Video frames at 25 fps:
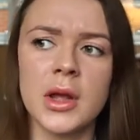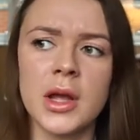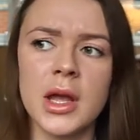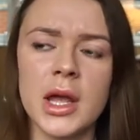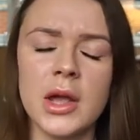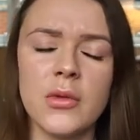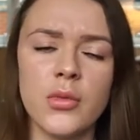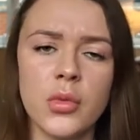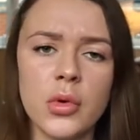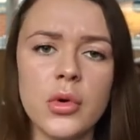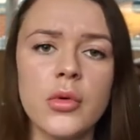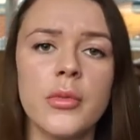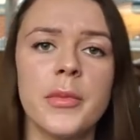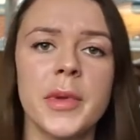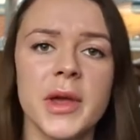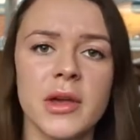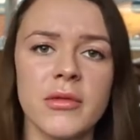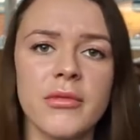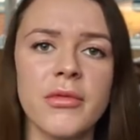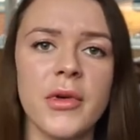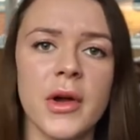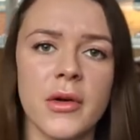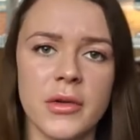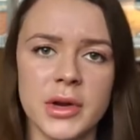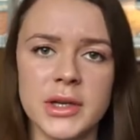It will be
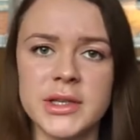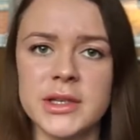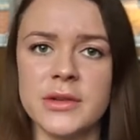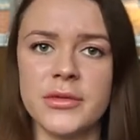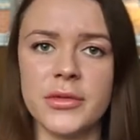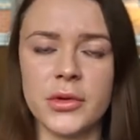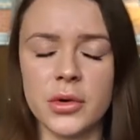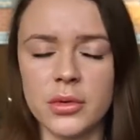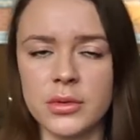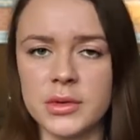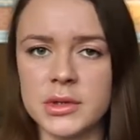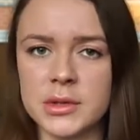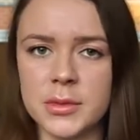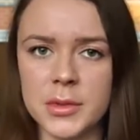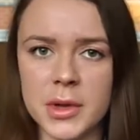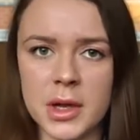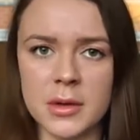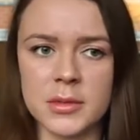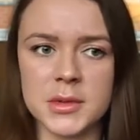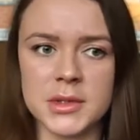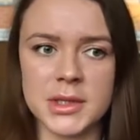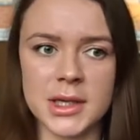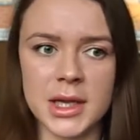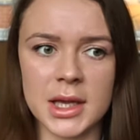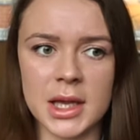very difficult to be
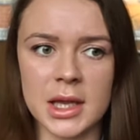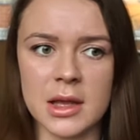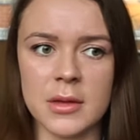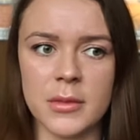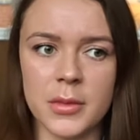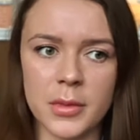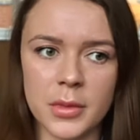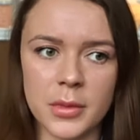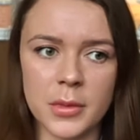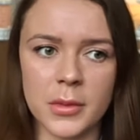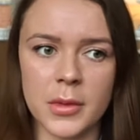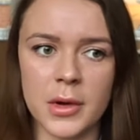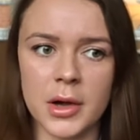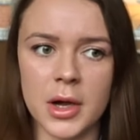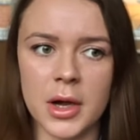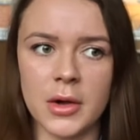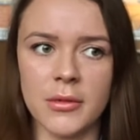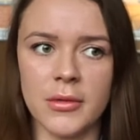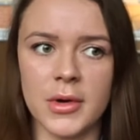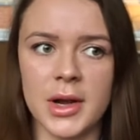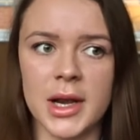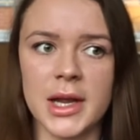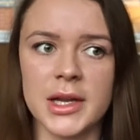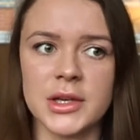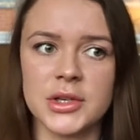able to keep a
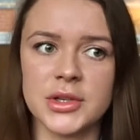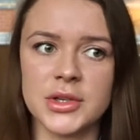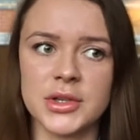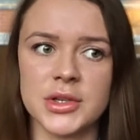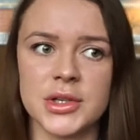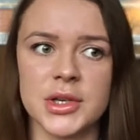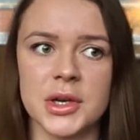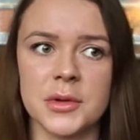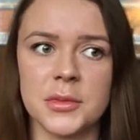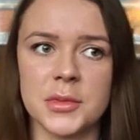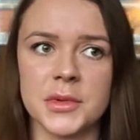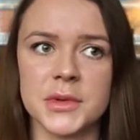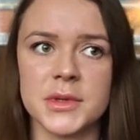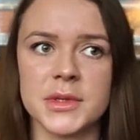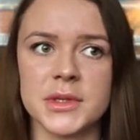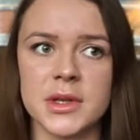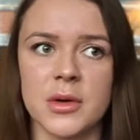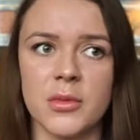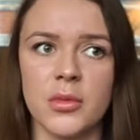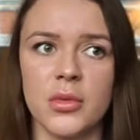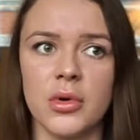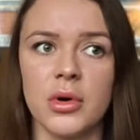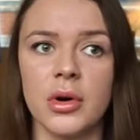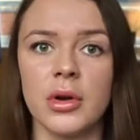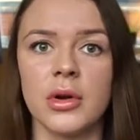relationship with
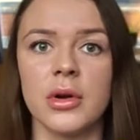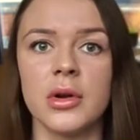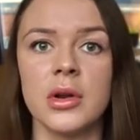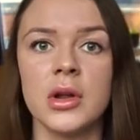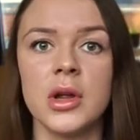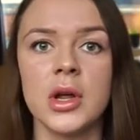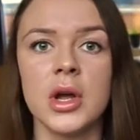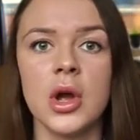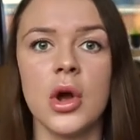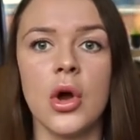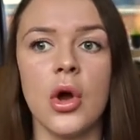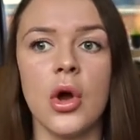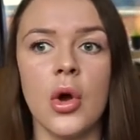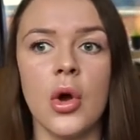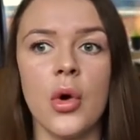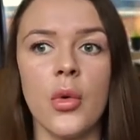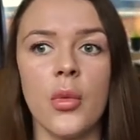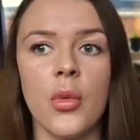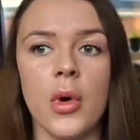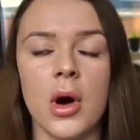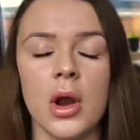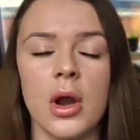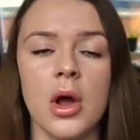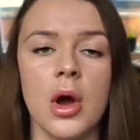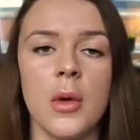someone
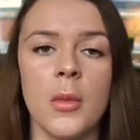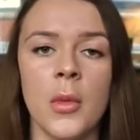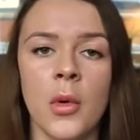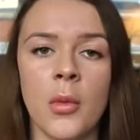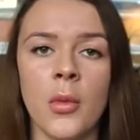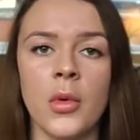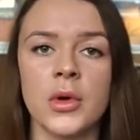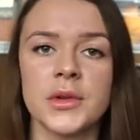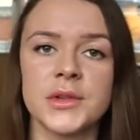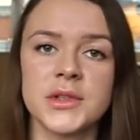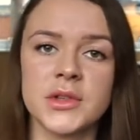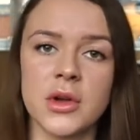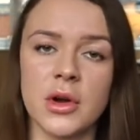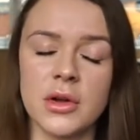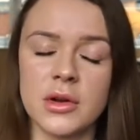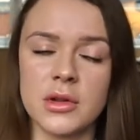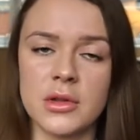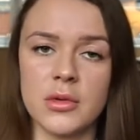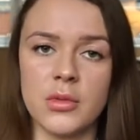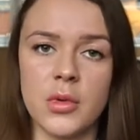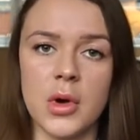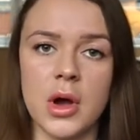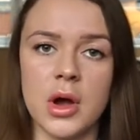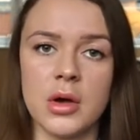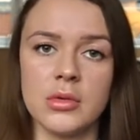while I'm on one side of
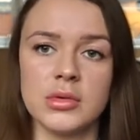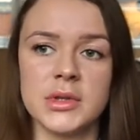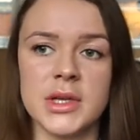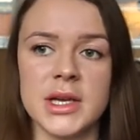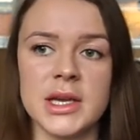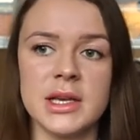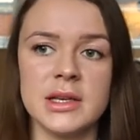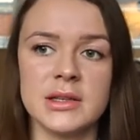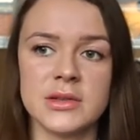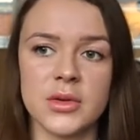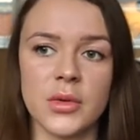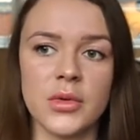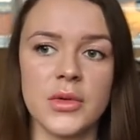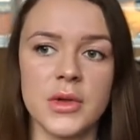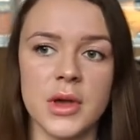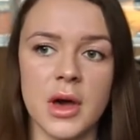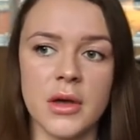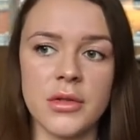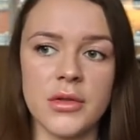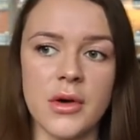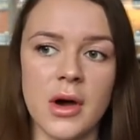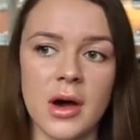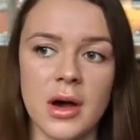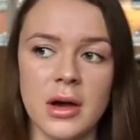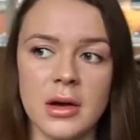the world, he's on the
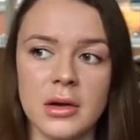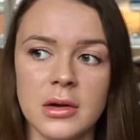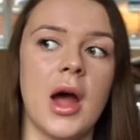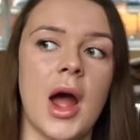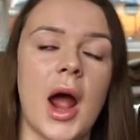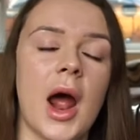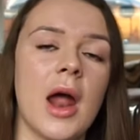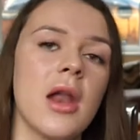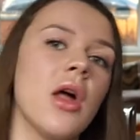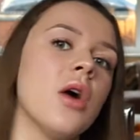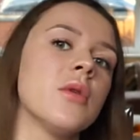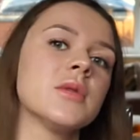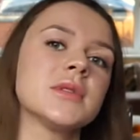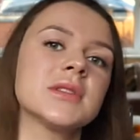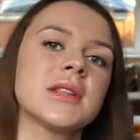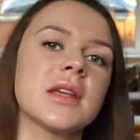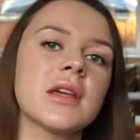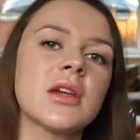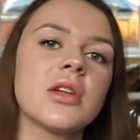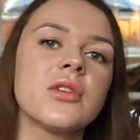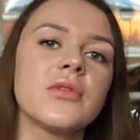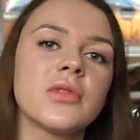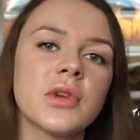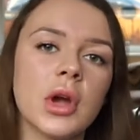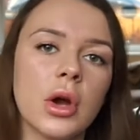other, and I was
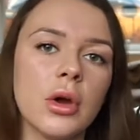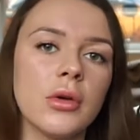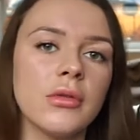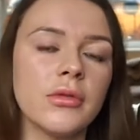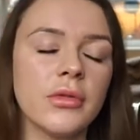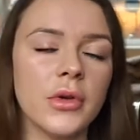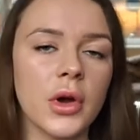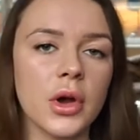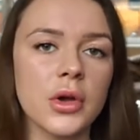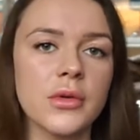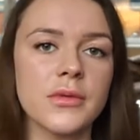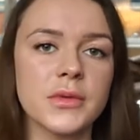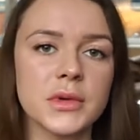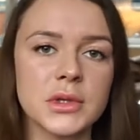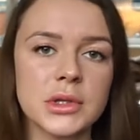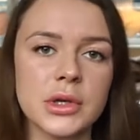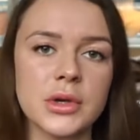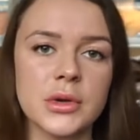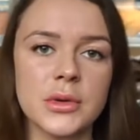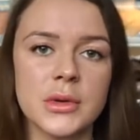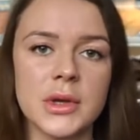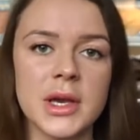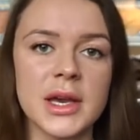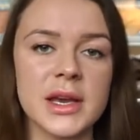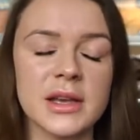thinking of going for over two
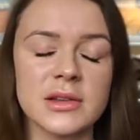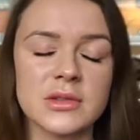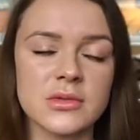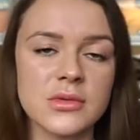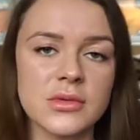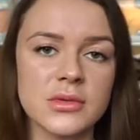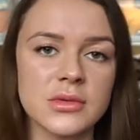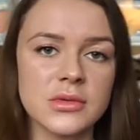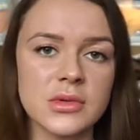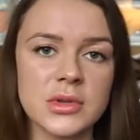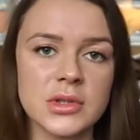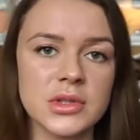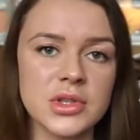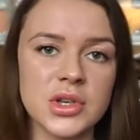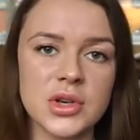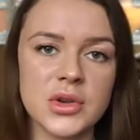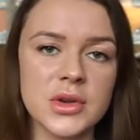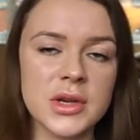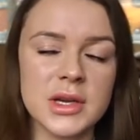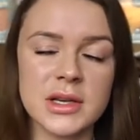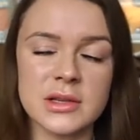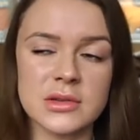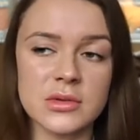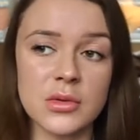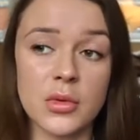years or two
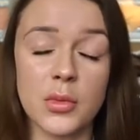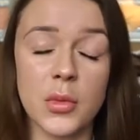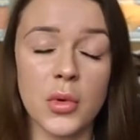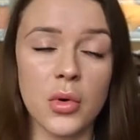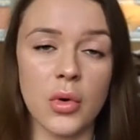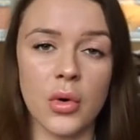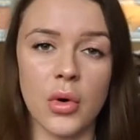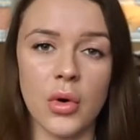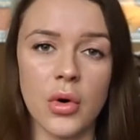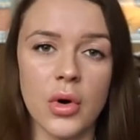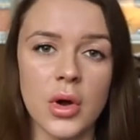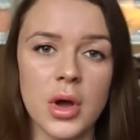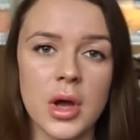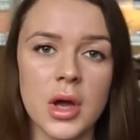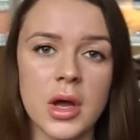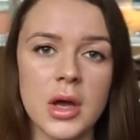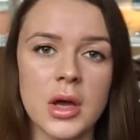years or more.